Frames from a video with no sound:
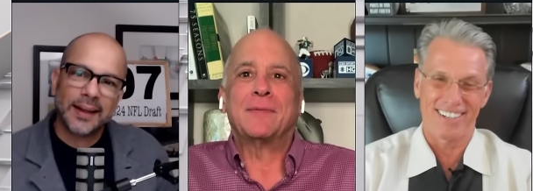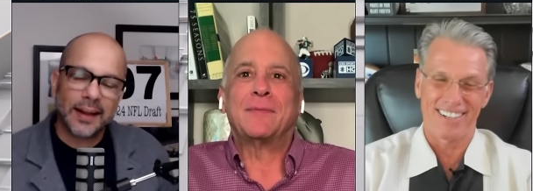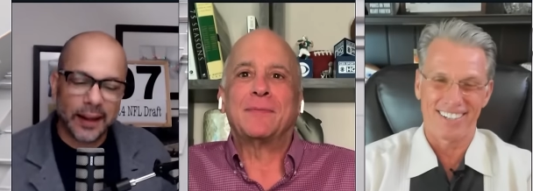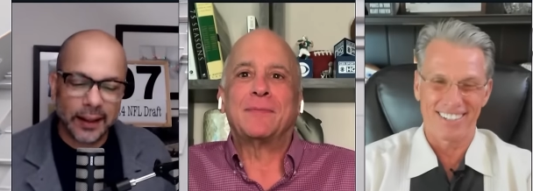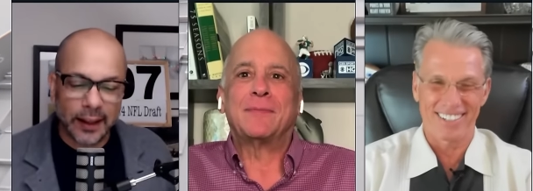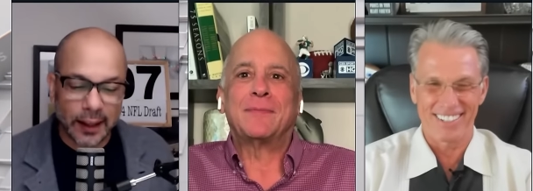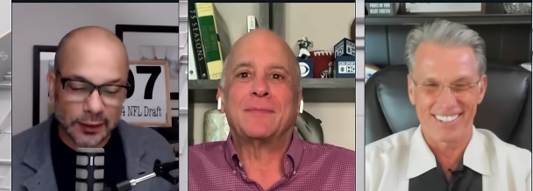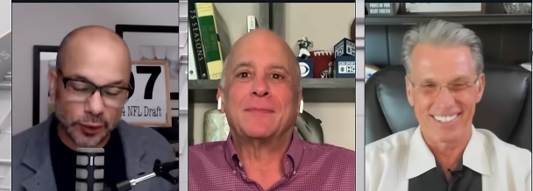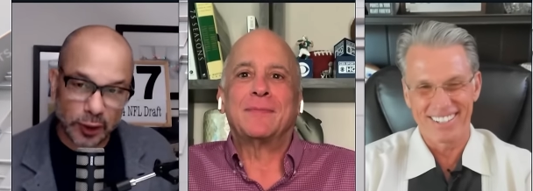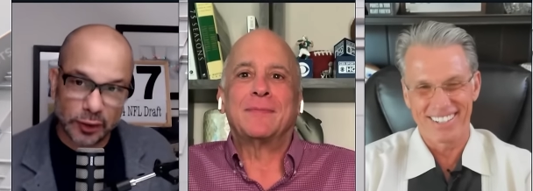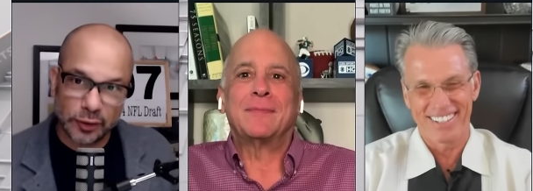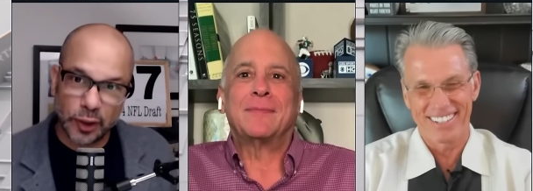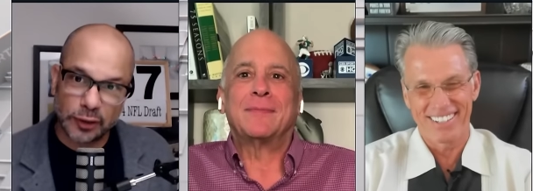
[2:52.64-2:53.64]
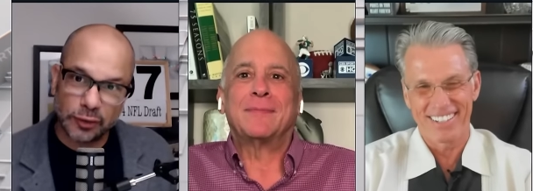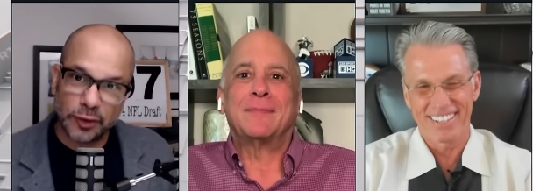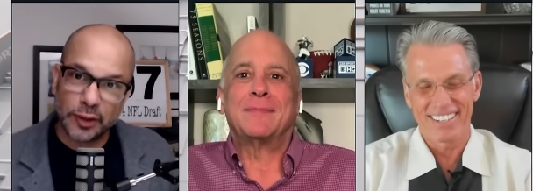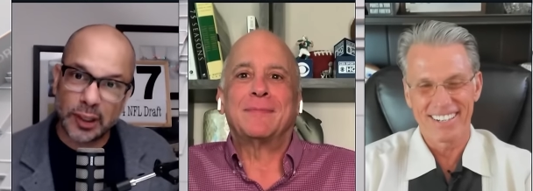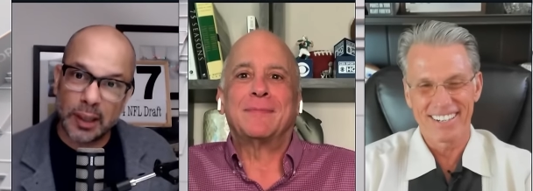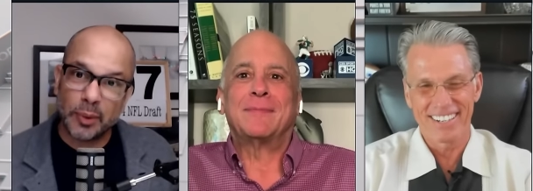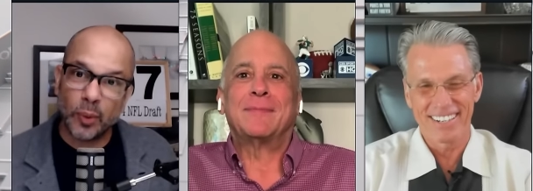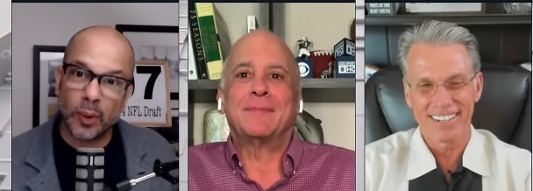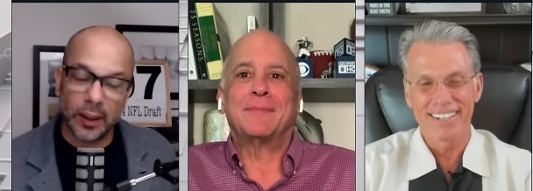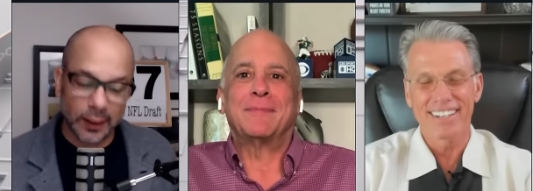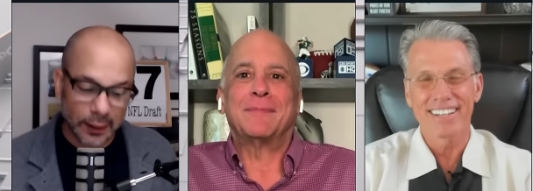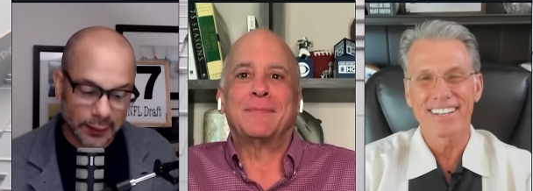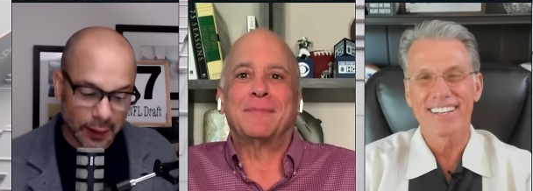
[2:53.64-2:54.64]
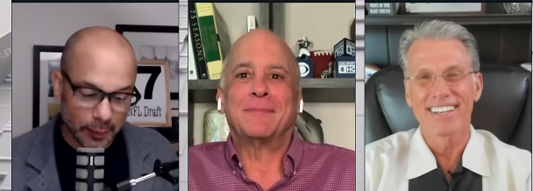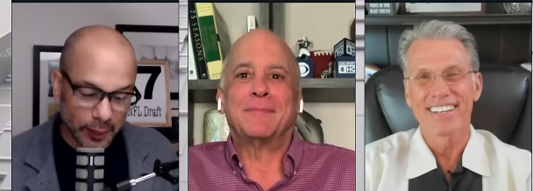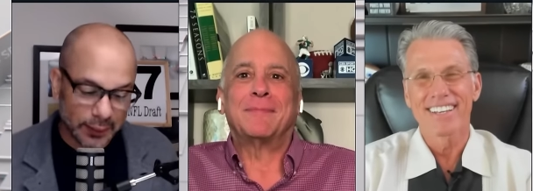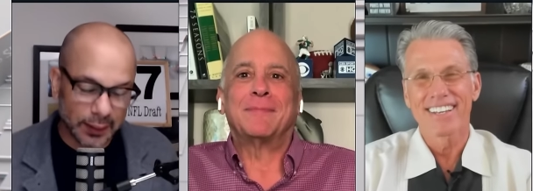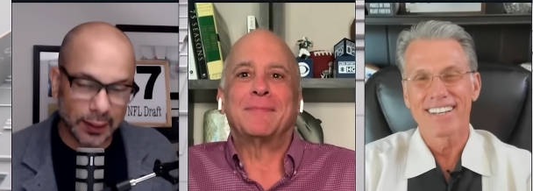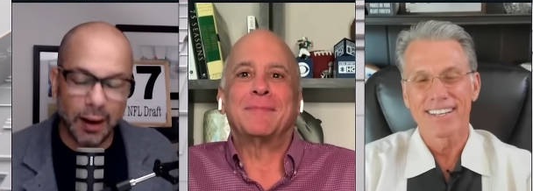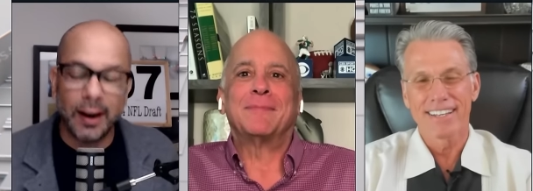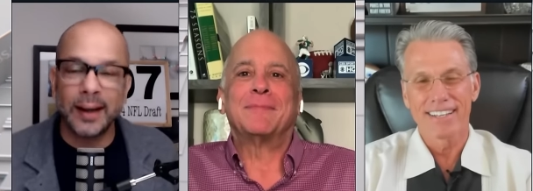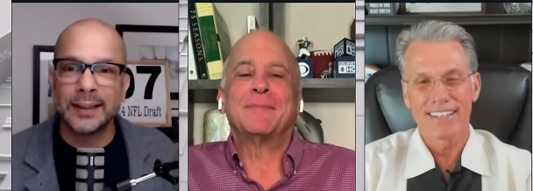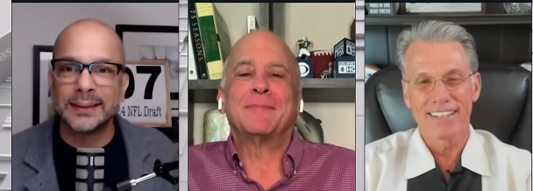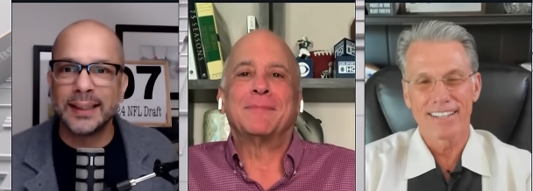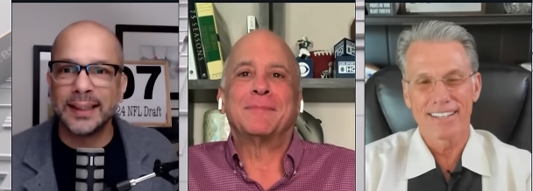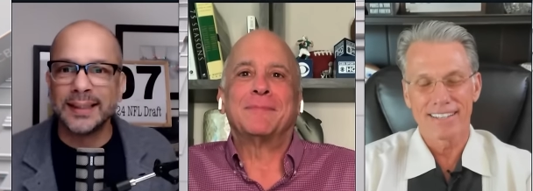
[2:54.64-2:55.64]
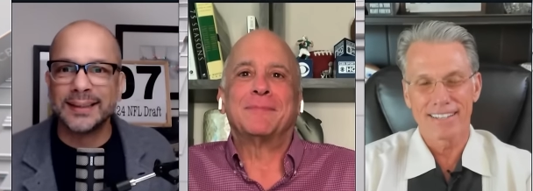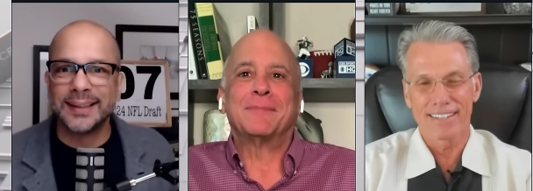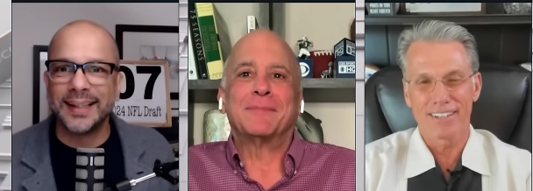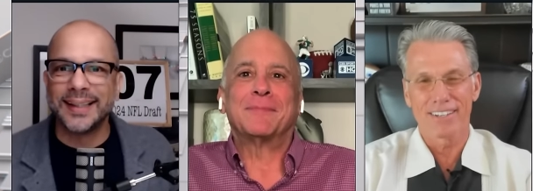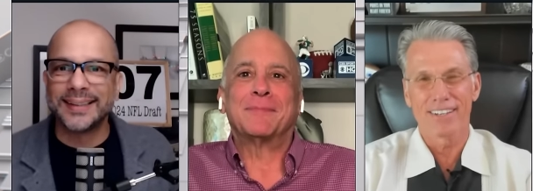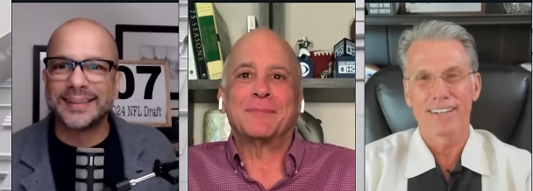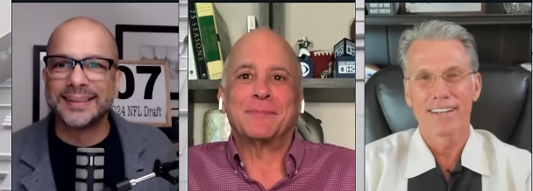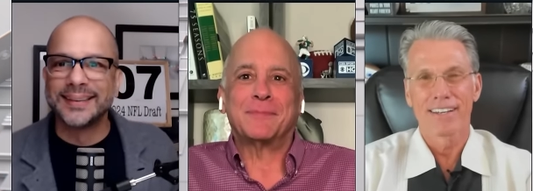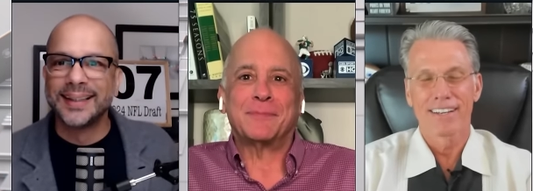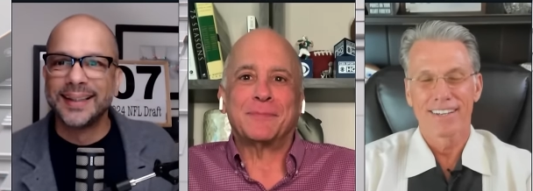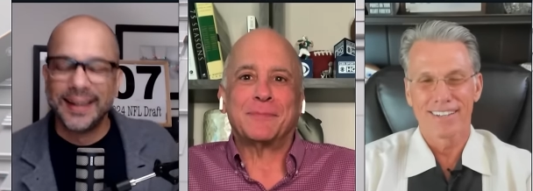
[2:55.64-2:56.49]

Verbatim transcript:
Speaker 1: Hey guys, dress dress for the job you want. That's all I'm going to say. All right, let's get into this.